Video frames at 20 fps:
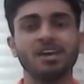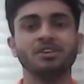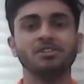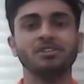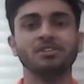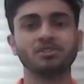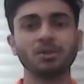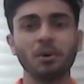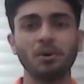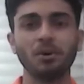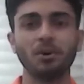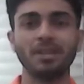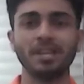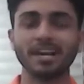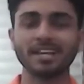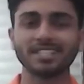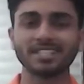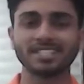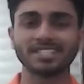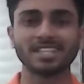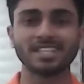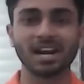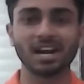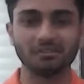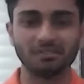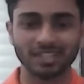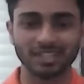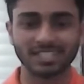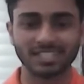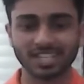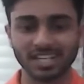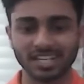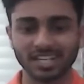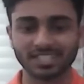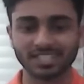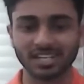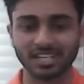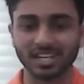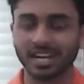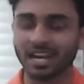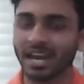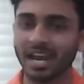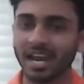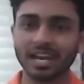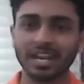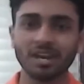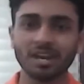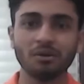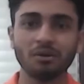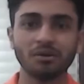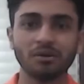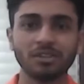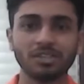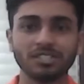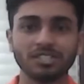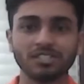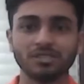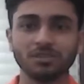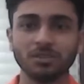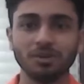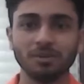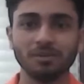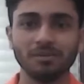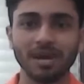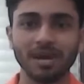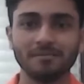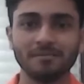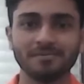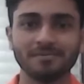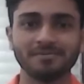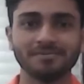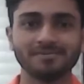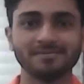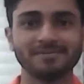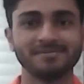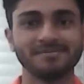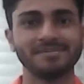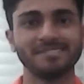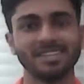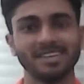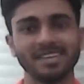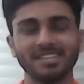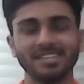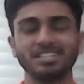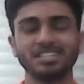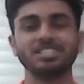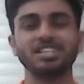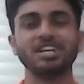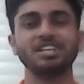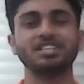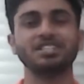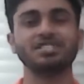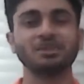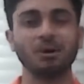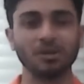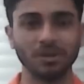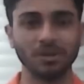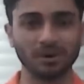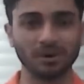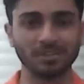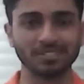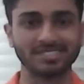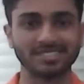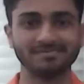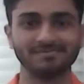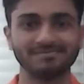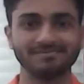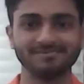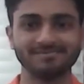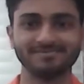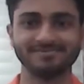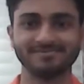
So let us start with the session. Handing over this to you, ma'am. The stage is all yours.